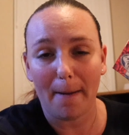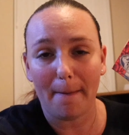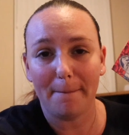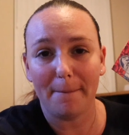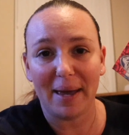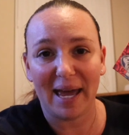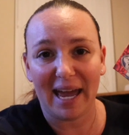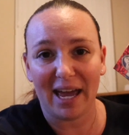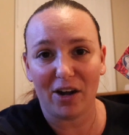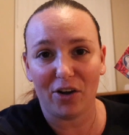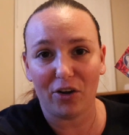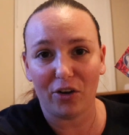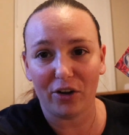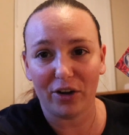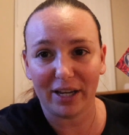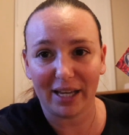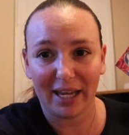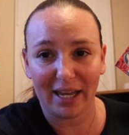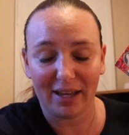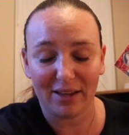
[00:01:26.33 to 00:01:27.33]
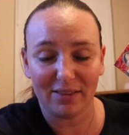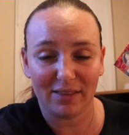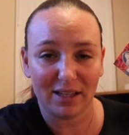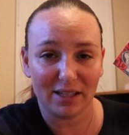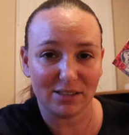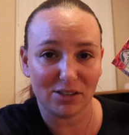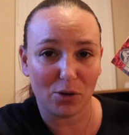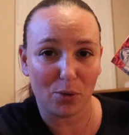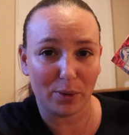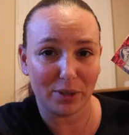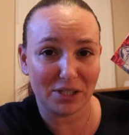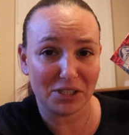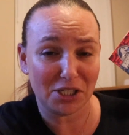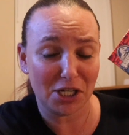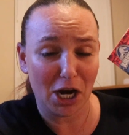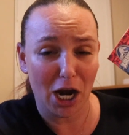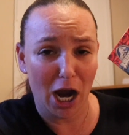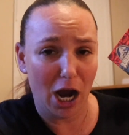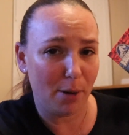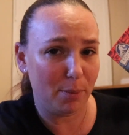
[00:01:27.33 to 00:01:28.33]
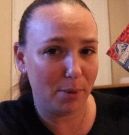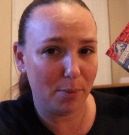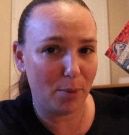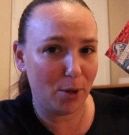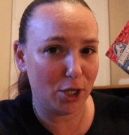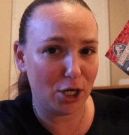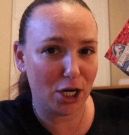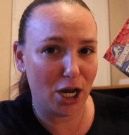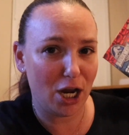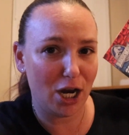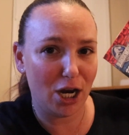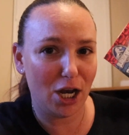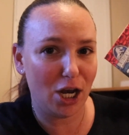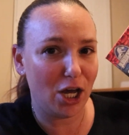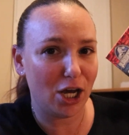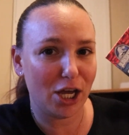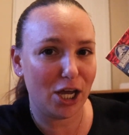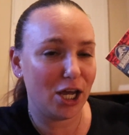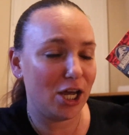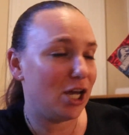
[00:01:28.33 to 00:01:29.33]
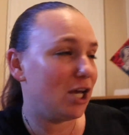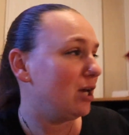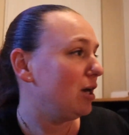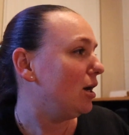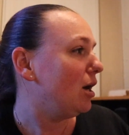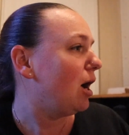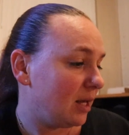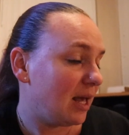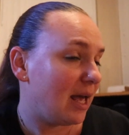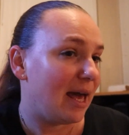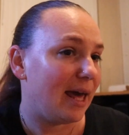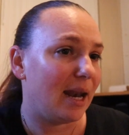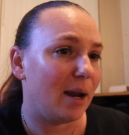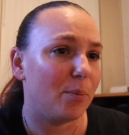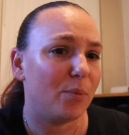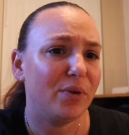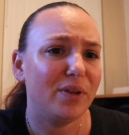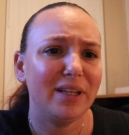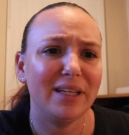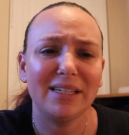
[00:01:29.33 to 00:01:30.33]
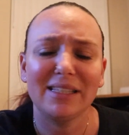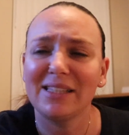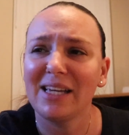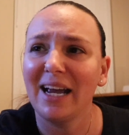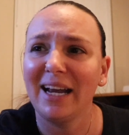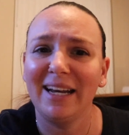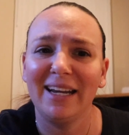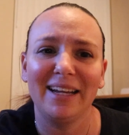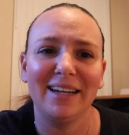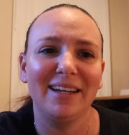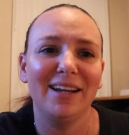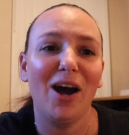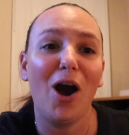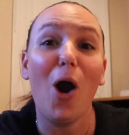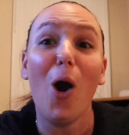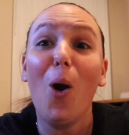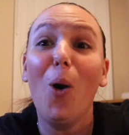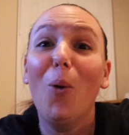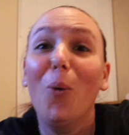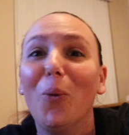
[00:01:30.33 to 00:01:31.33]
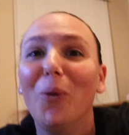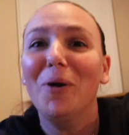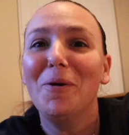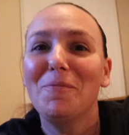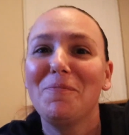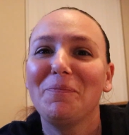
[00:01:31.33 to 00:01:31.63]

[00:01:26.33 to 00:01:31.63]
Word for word: banner kit that's going to say happy birthday lucky and i'm really excited oh